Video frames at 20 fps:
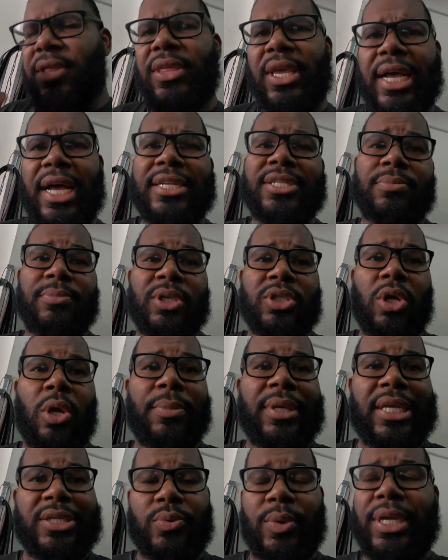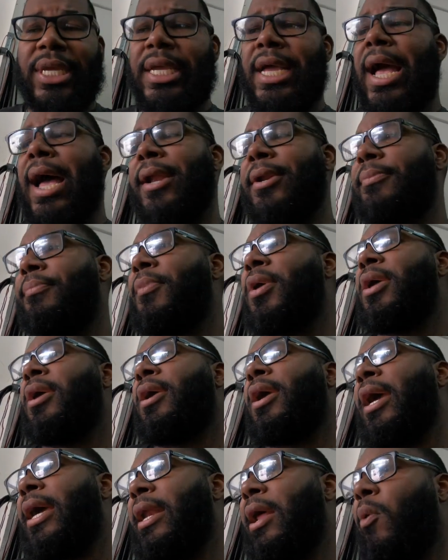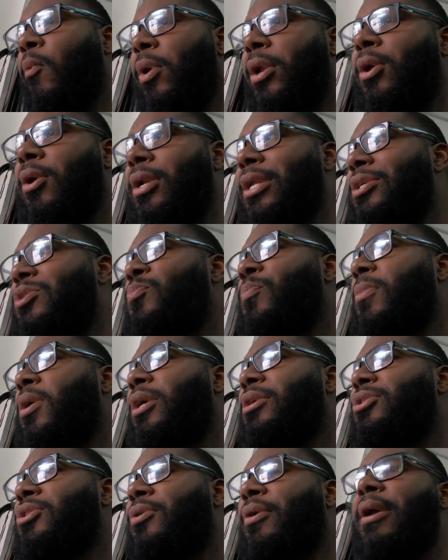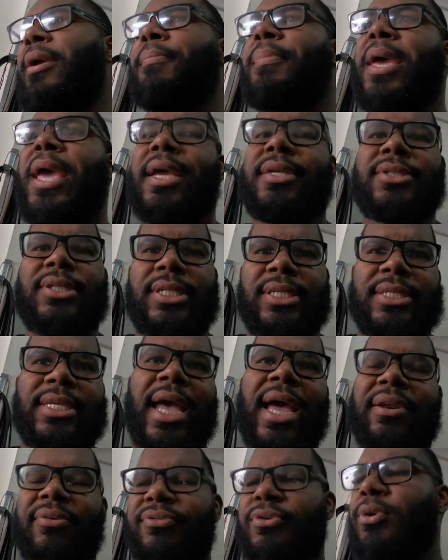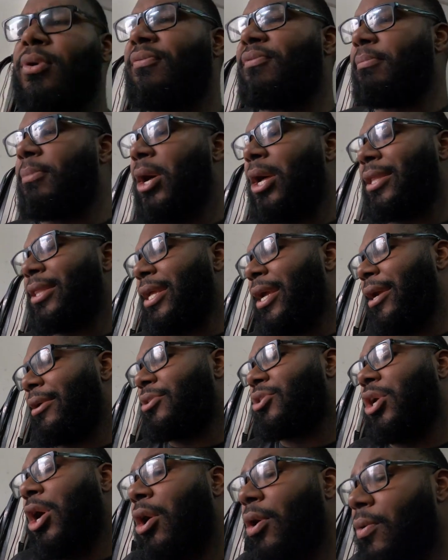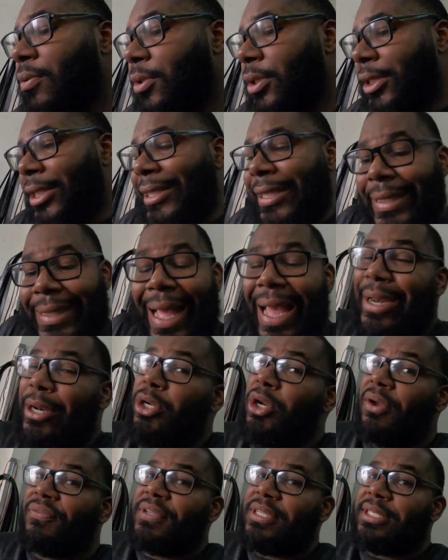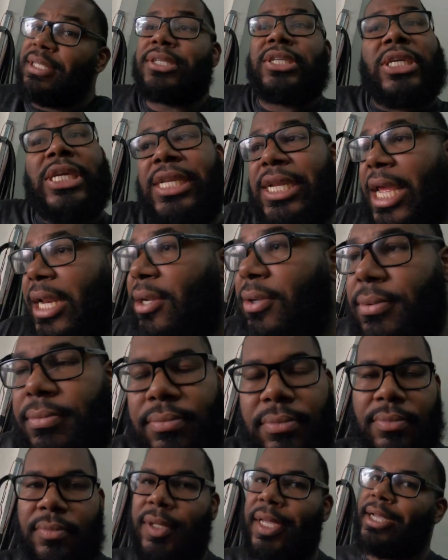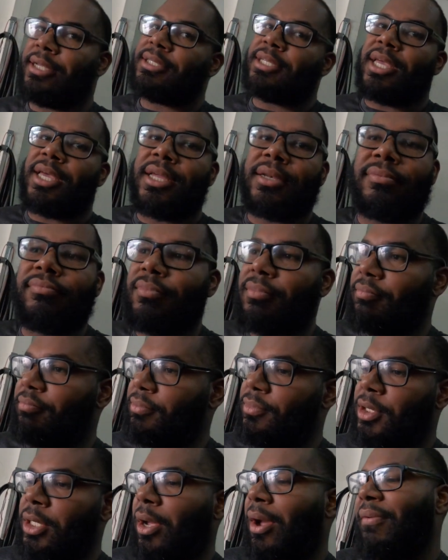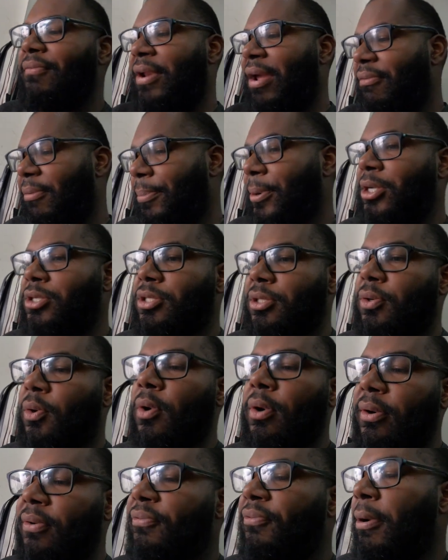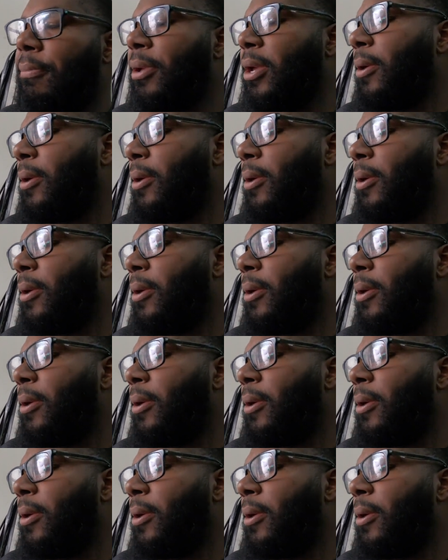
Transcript: the customer told me. That's where he got them, and I went on his Instagram page and he's got a few of them on there. So I don't know if he's legit. I don't, like I said, you know, I've never personally ordered from